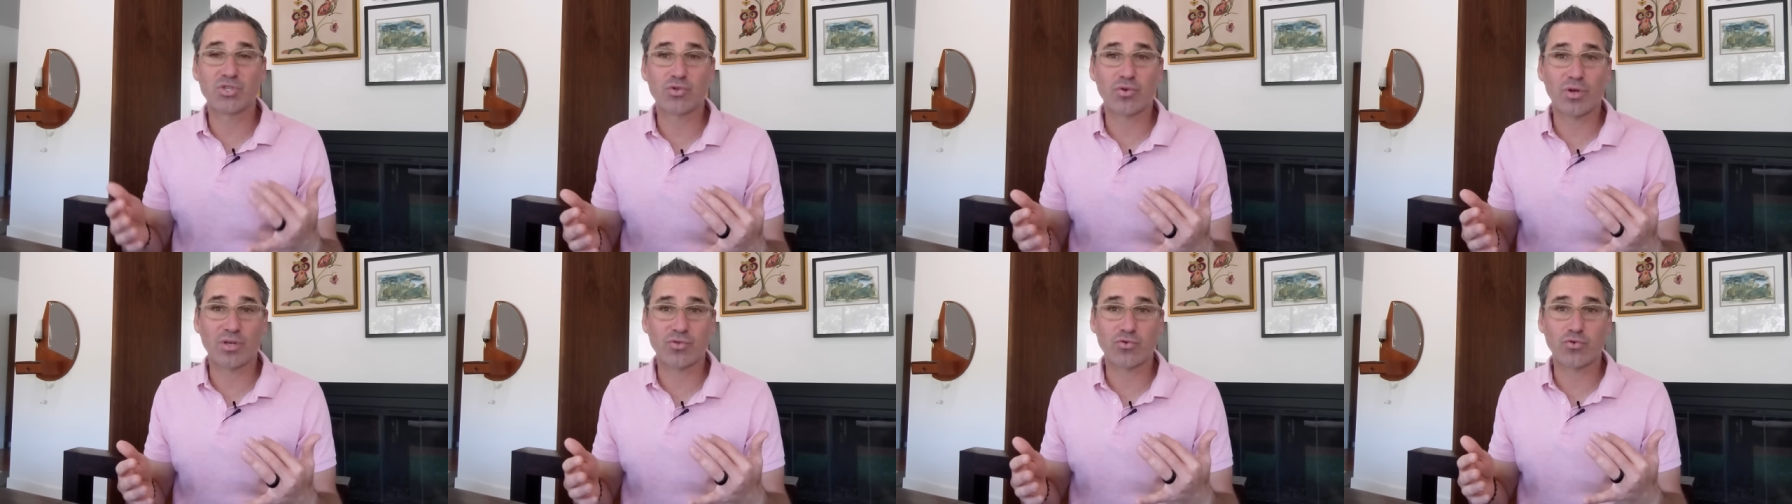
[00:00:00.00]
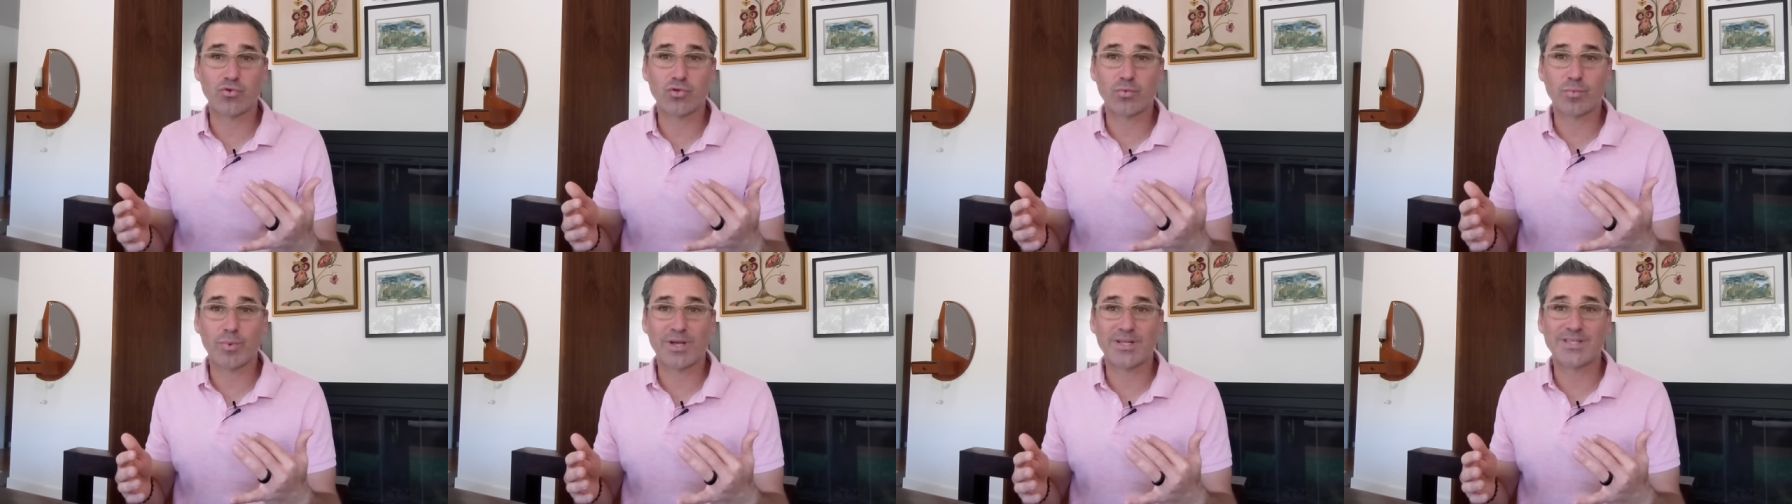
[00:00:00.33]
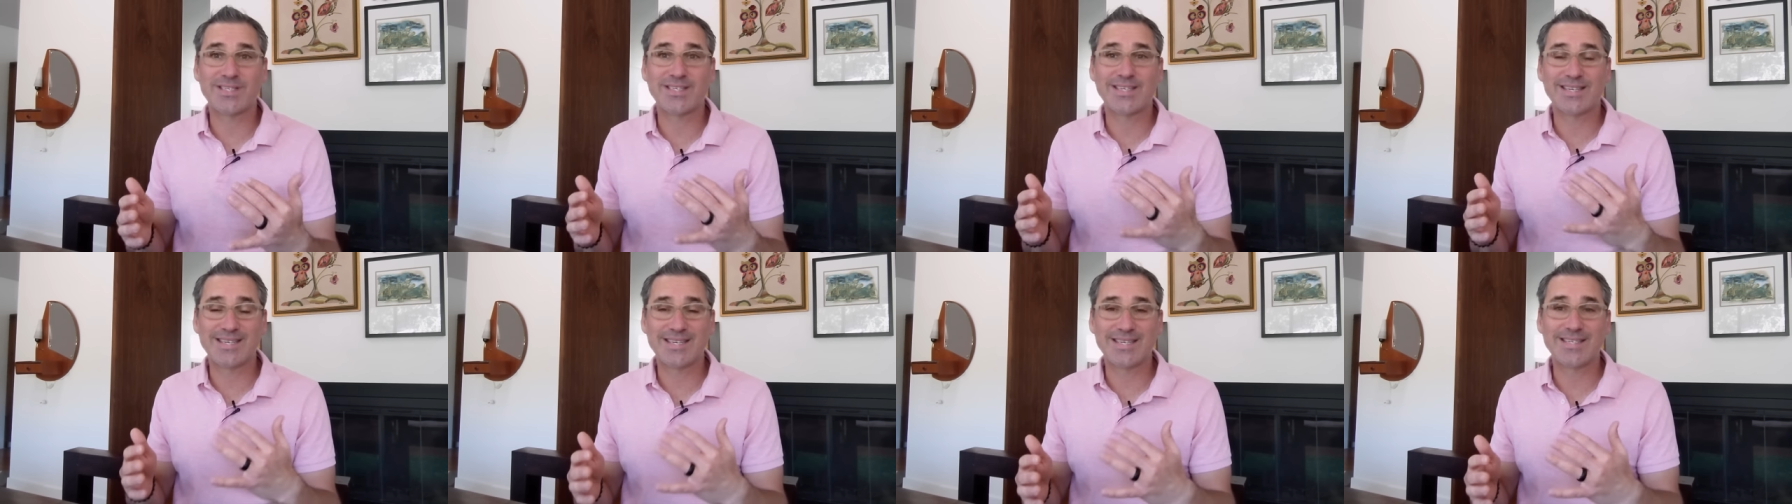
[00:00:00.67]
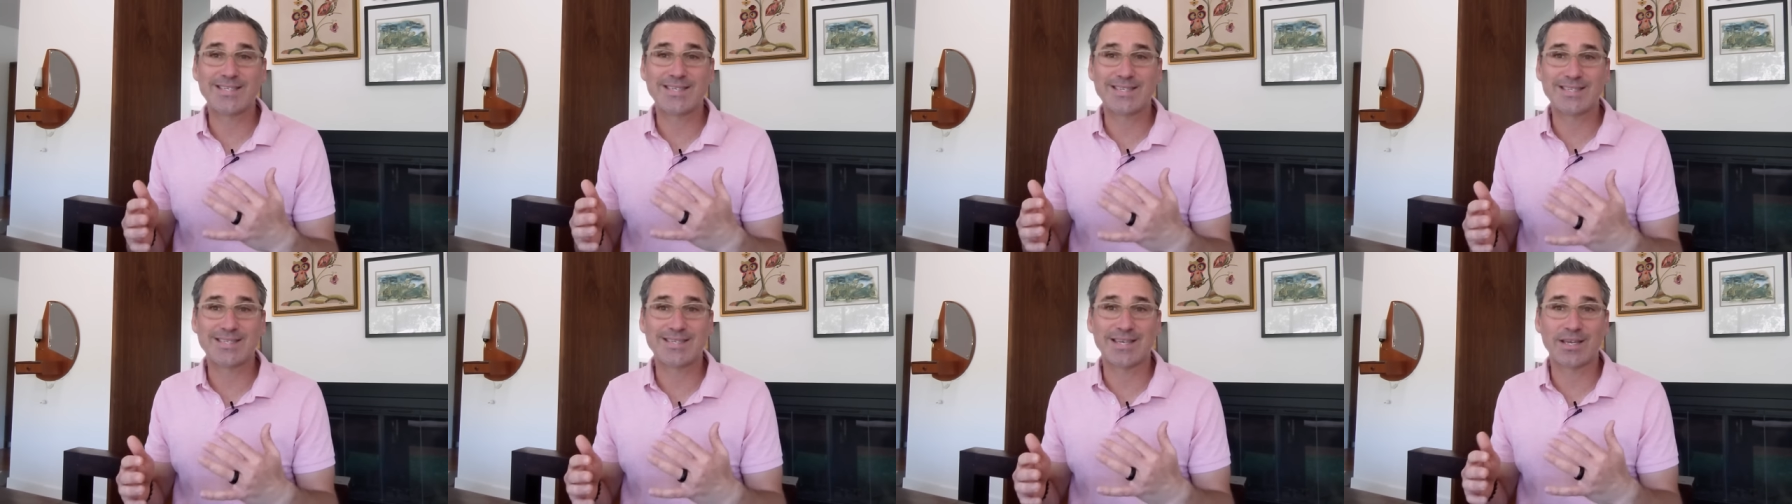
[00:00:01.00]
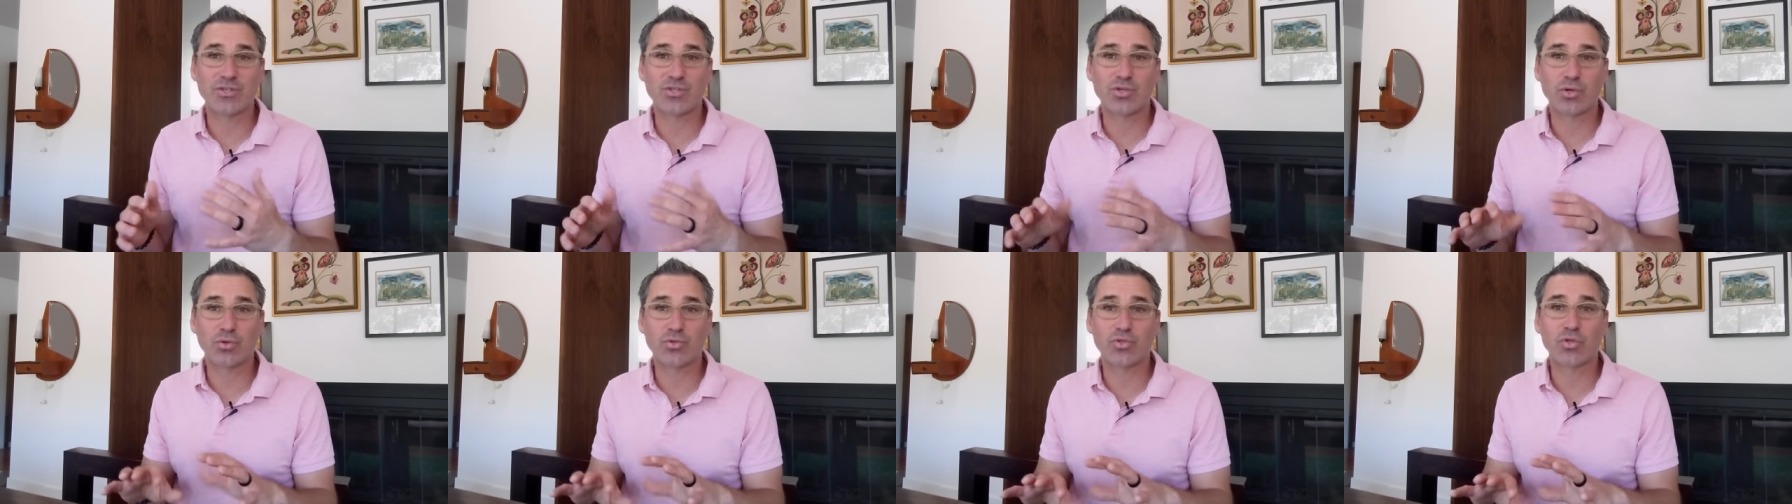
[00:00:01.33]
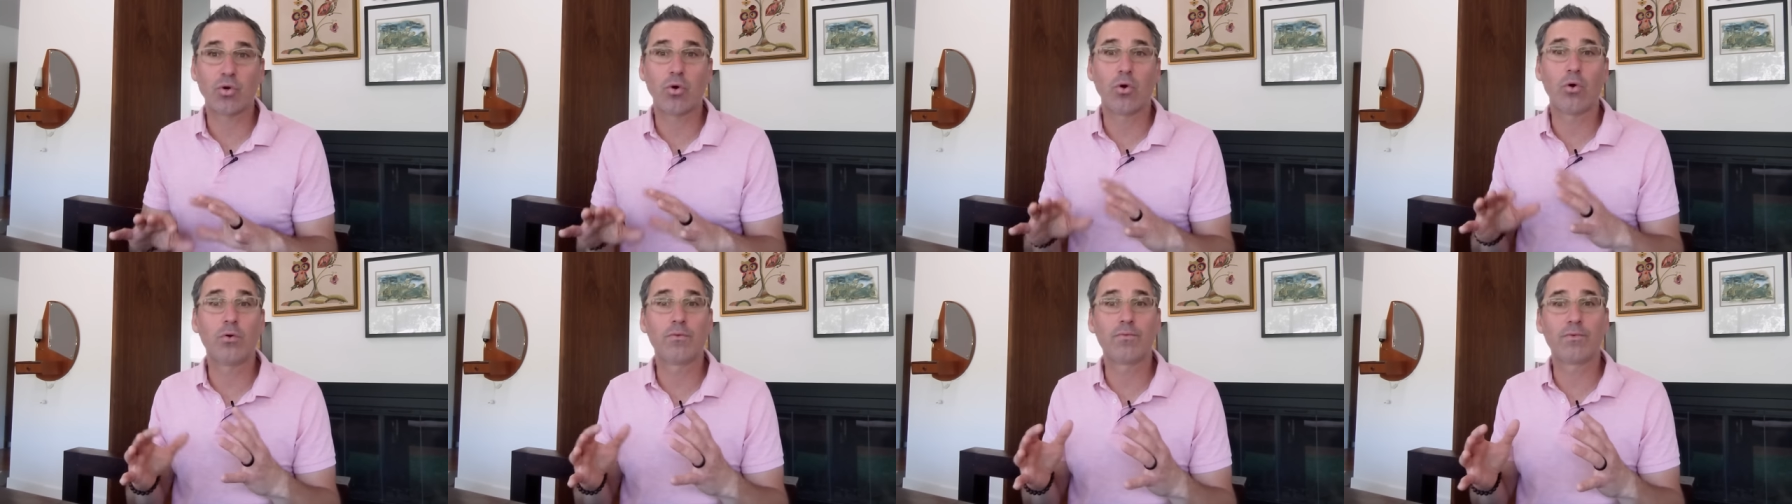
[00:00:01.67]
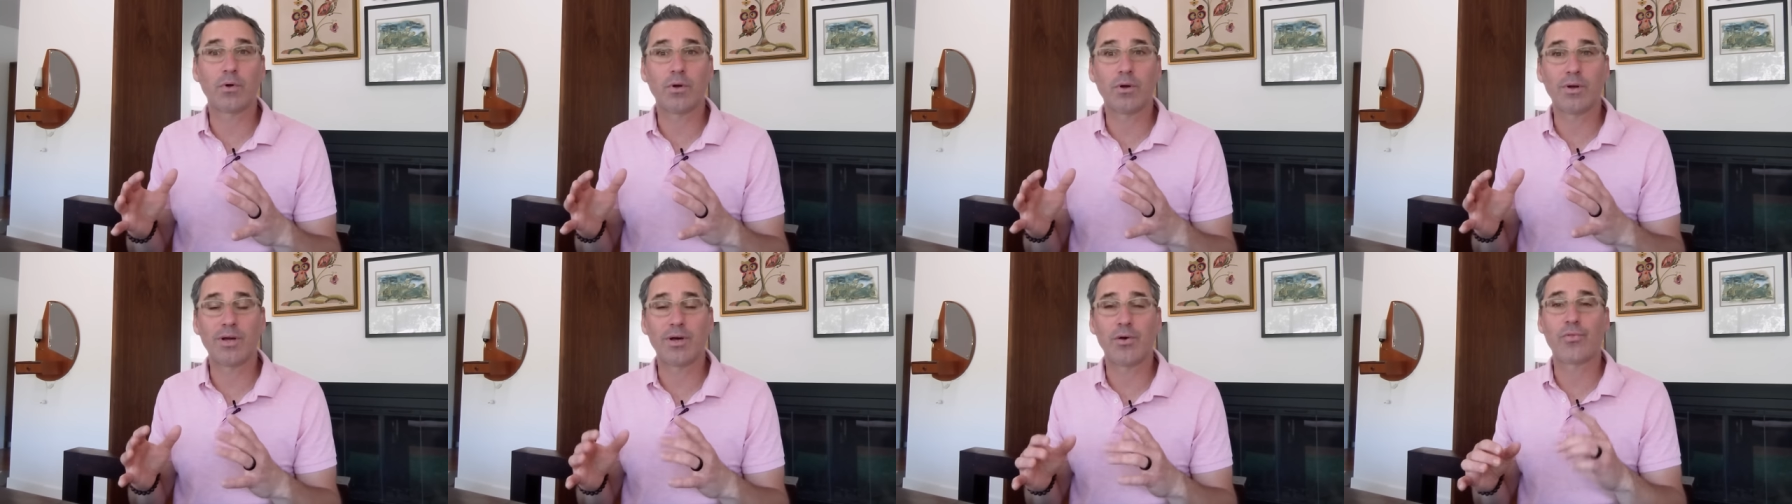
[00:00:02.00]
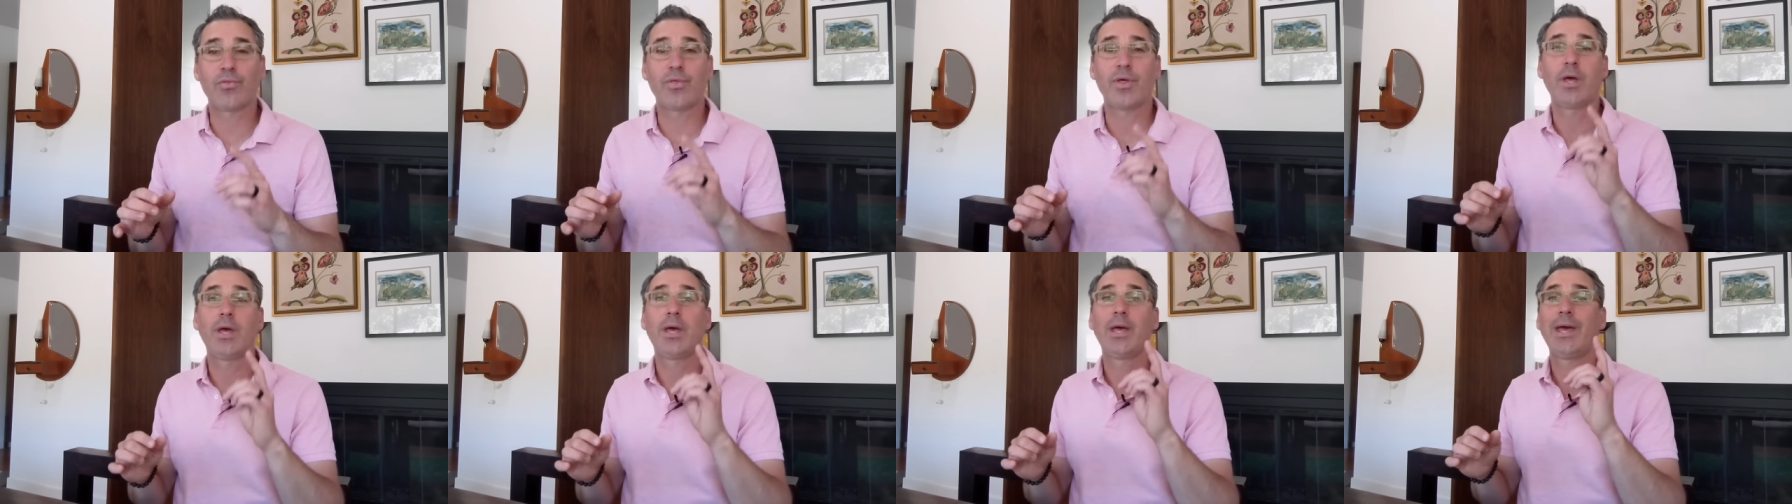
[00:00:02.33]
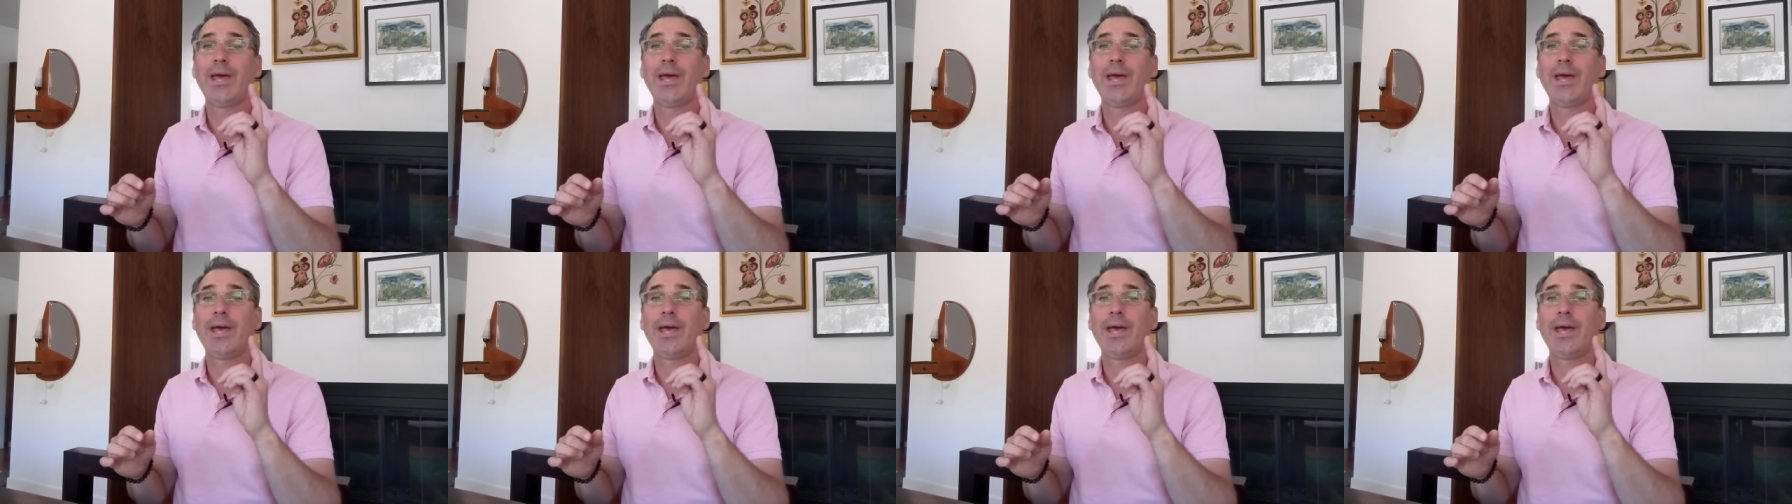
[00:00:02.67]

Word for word: and stress response is essential to overall health,